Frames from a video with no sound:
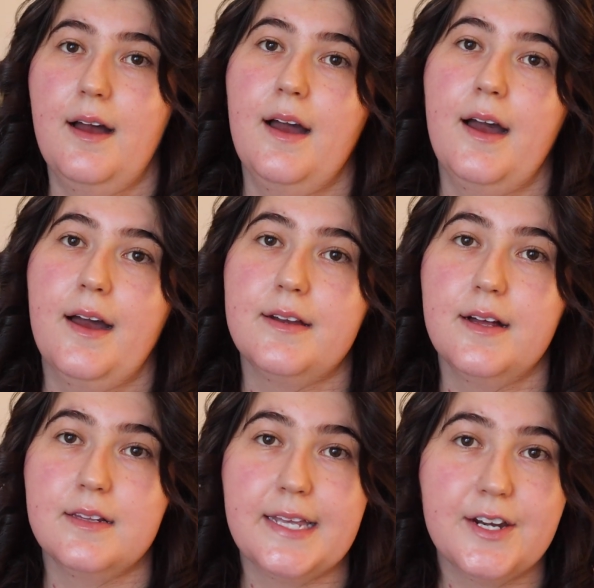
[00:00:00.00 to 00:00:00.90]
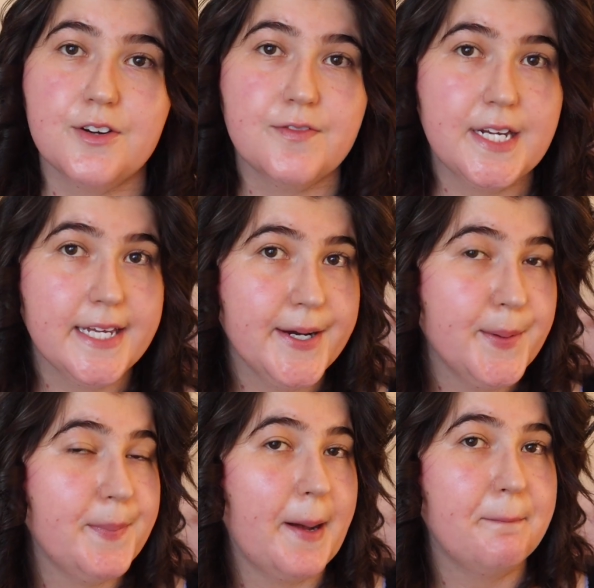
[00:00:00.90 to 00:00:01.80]
at a later video,
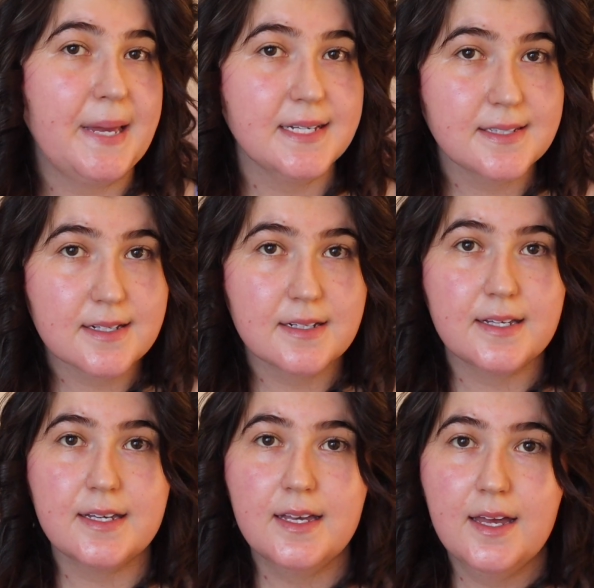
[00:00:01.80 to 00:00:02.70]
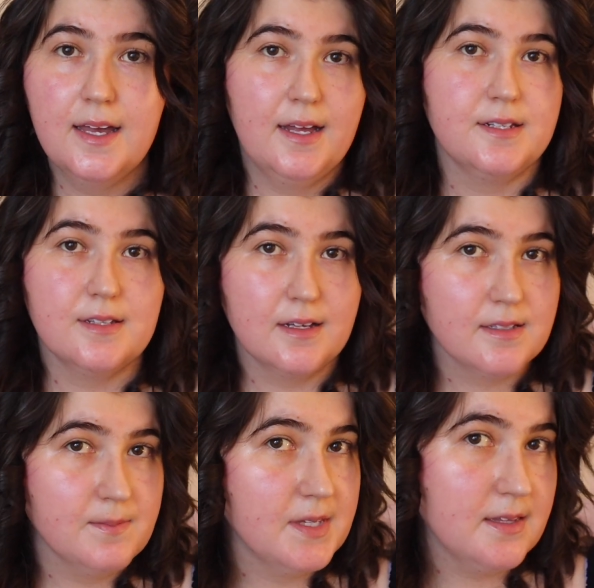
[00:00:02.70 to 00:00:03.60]
but basically it's not
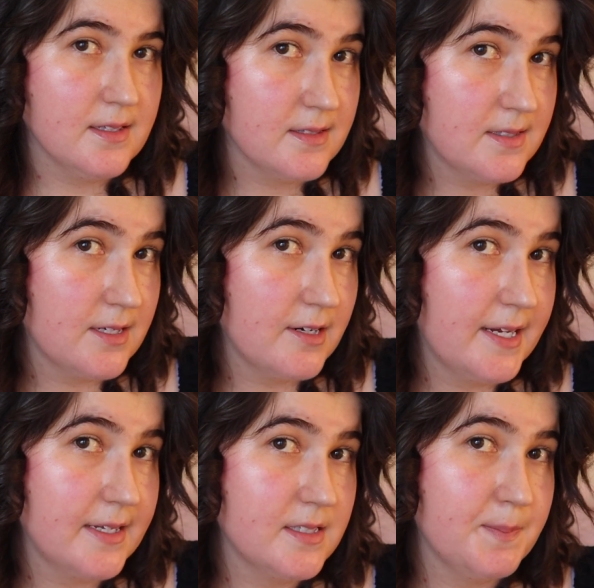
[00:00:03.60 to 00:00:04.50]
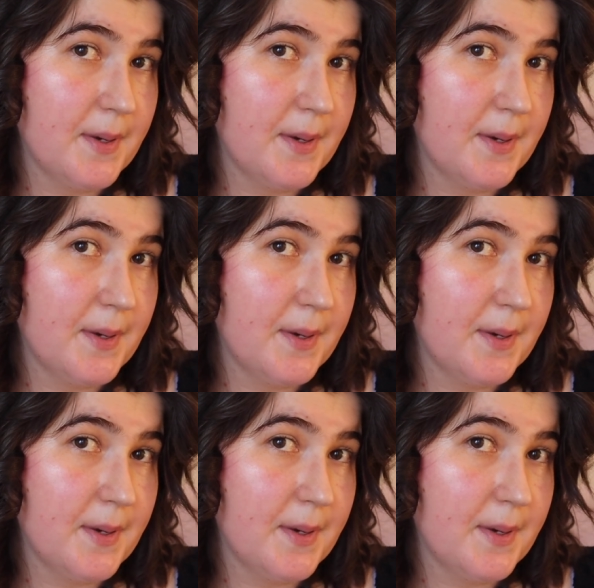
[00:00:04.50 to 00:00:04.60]
something that's serious,